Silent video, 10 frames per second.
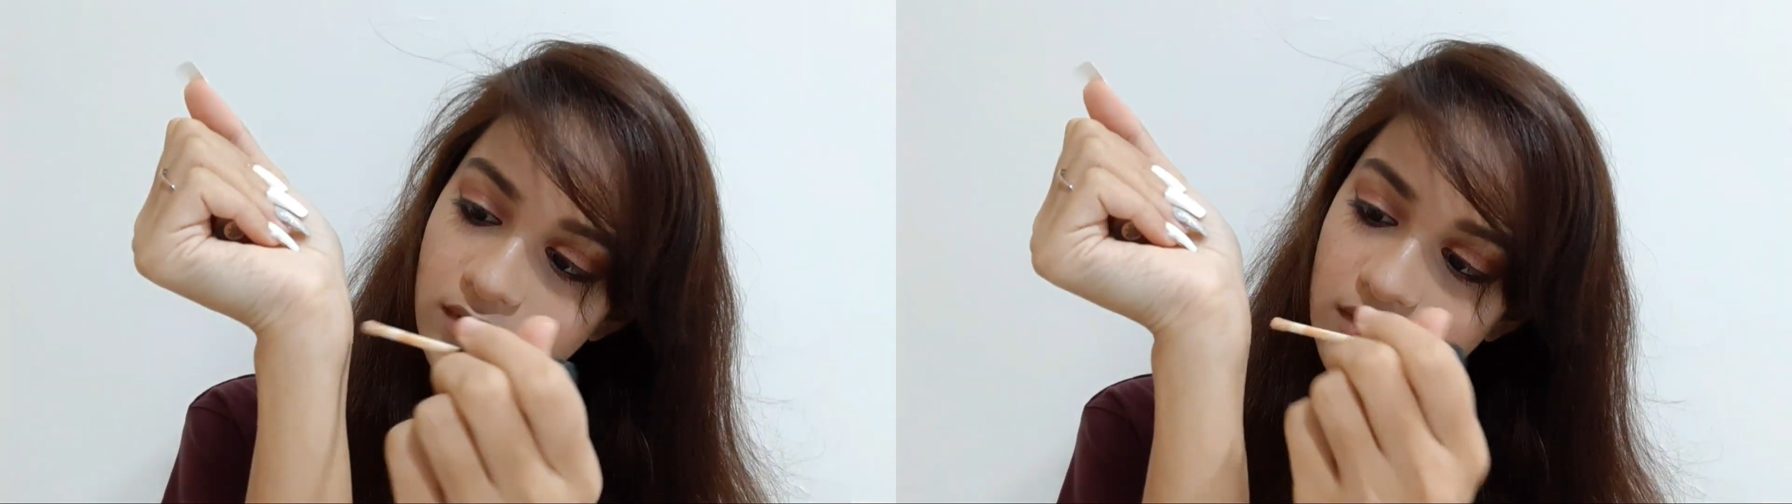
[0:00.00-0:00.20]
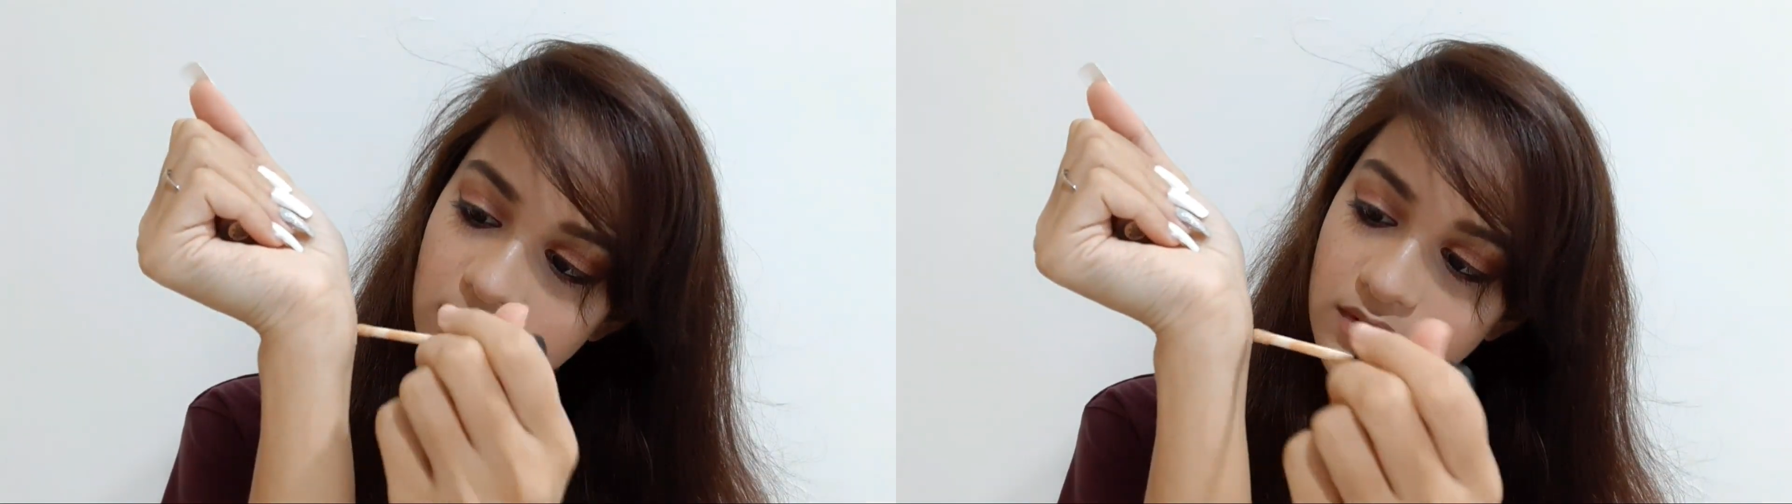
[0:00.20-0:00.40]

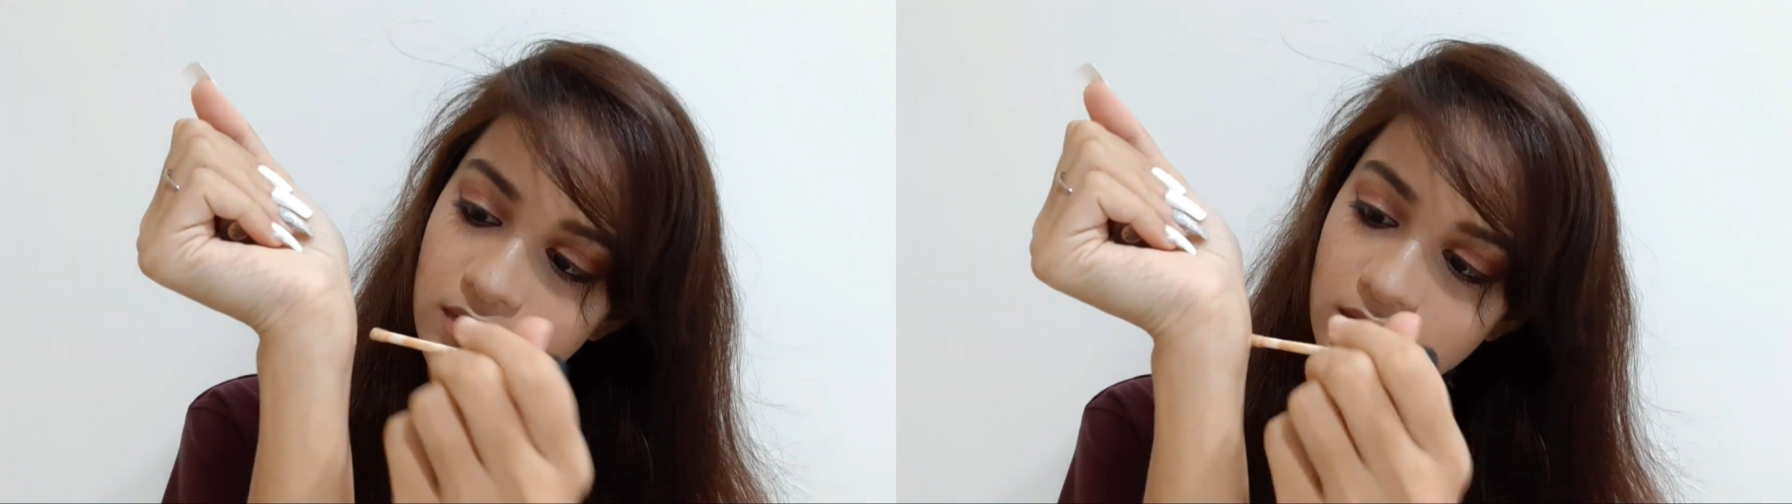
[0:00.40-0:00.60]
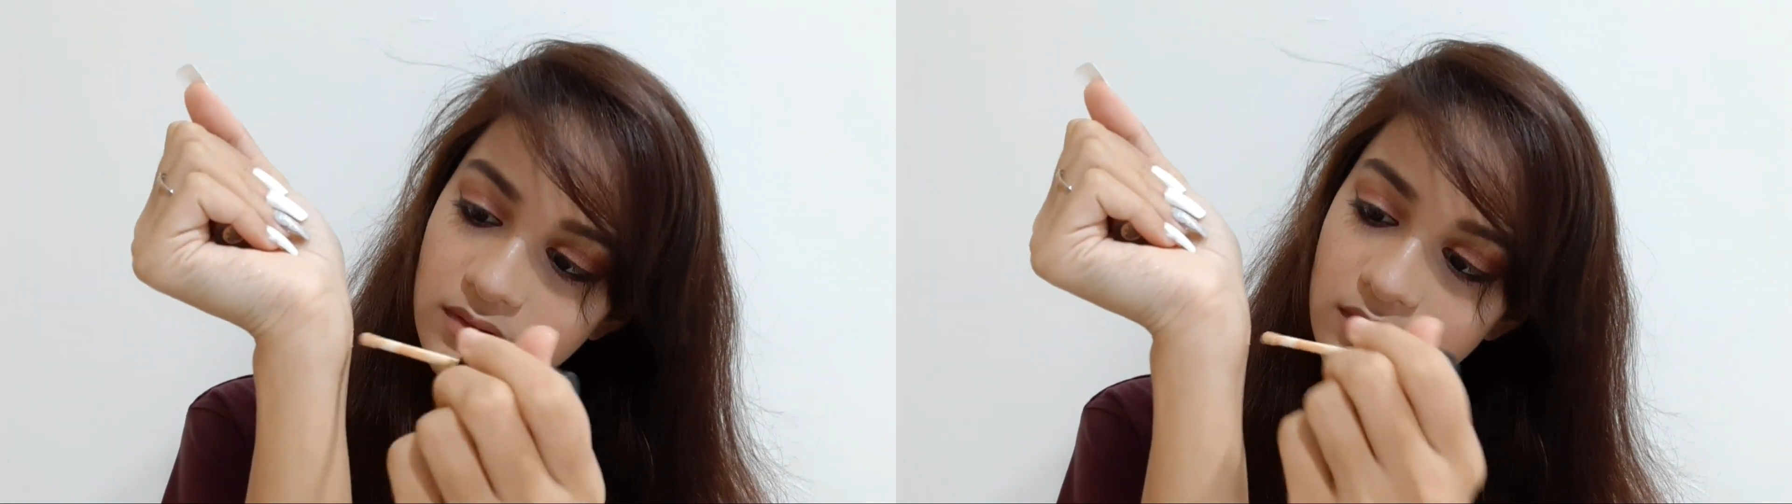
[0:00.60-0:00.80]

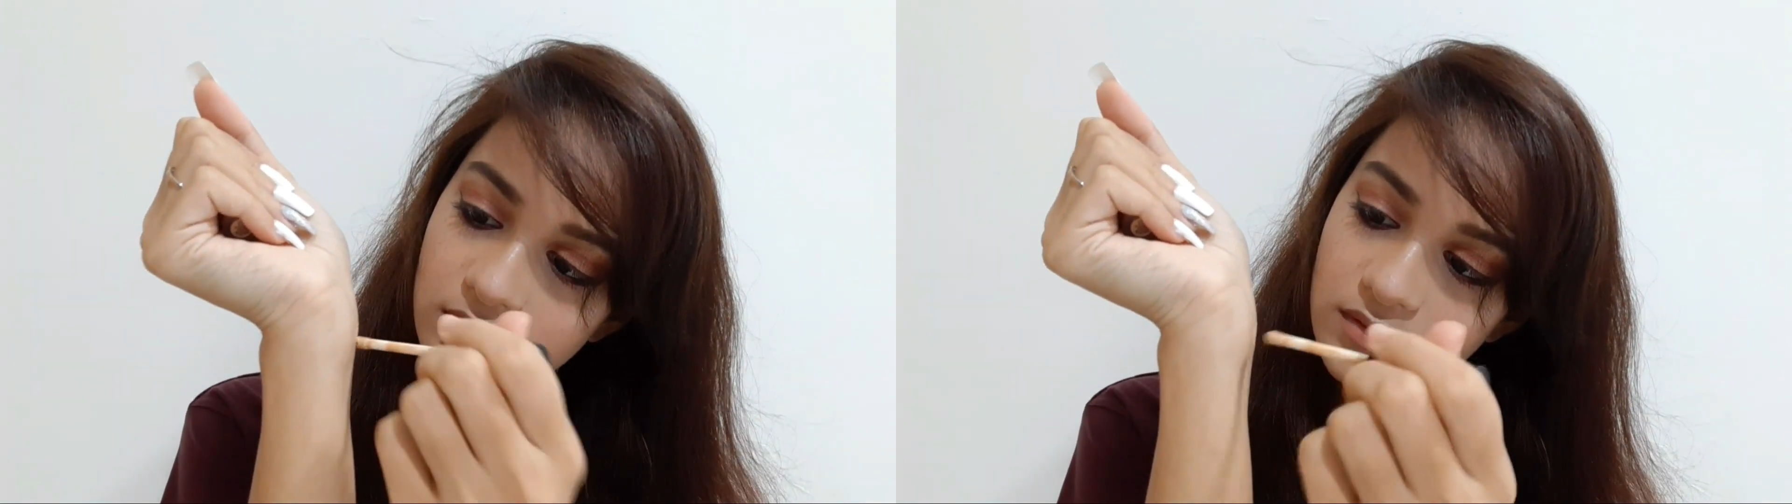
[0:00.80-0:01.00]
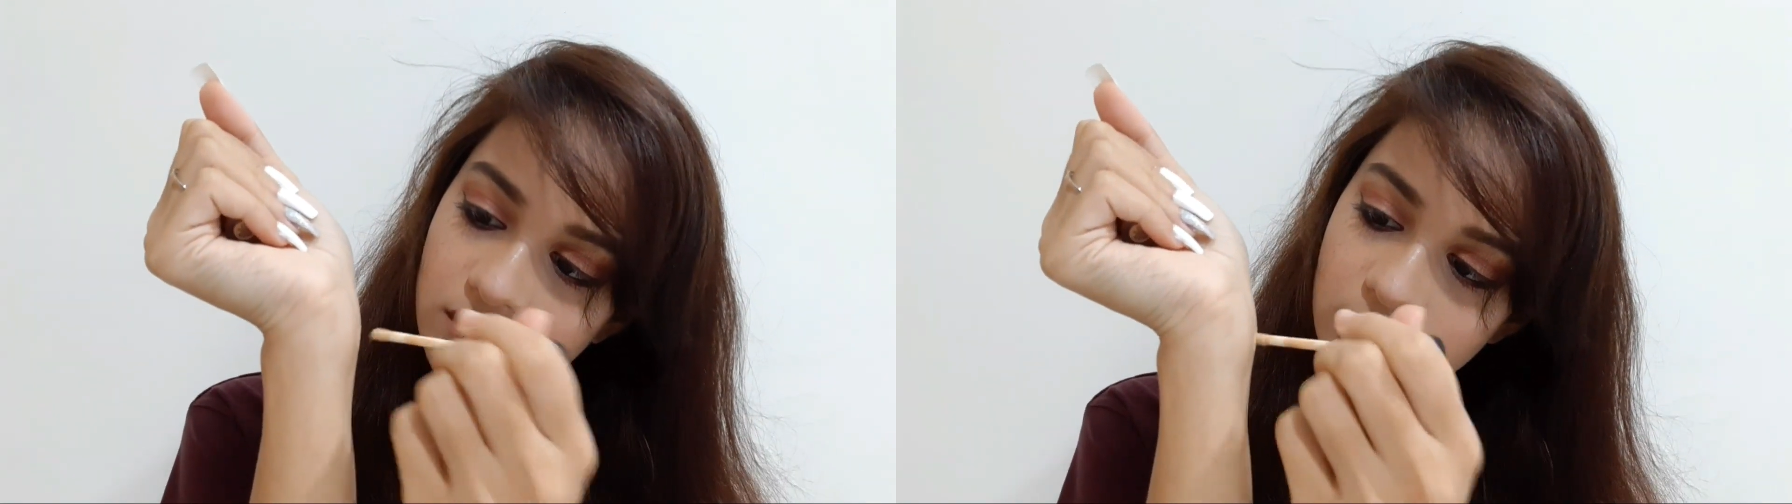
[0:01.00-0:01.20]
concealer
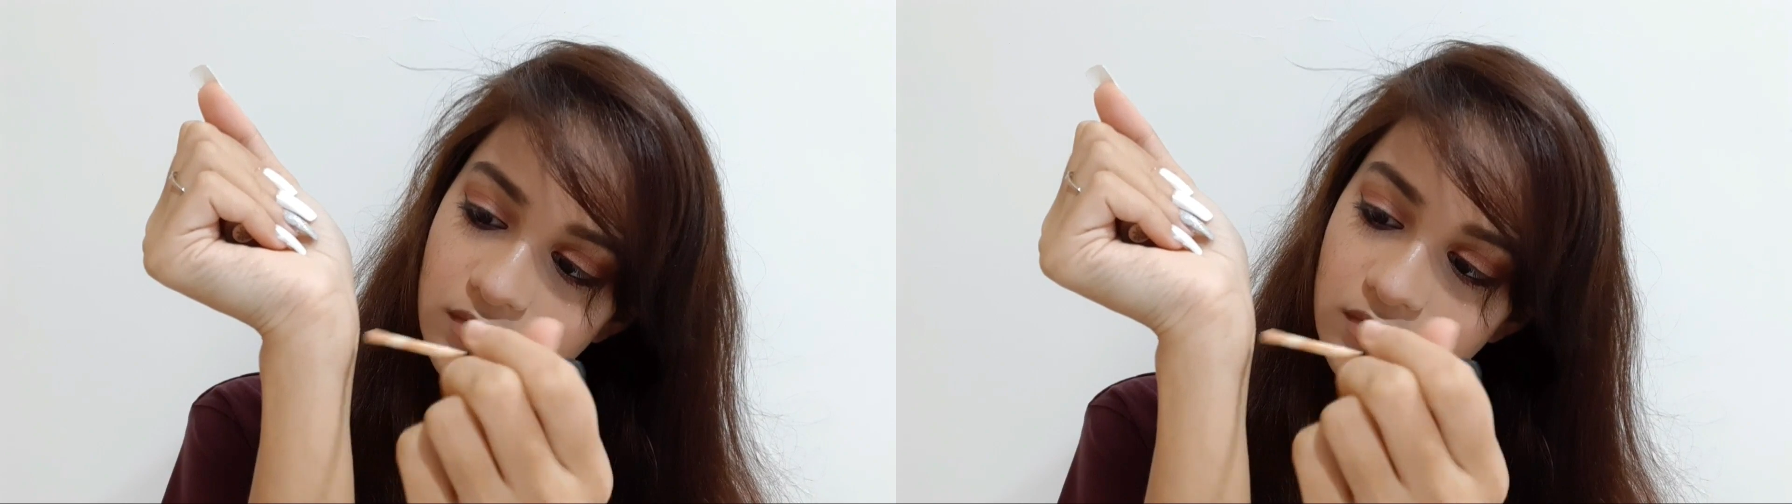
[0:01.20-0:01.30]
is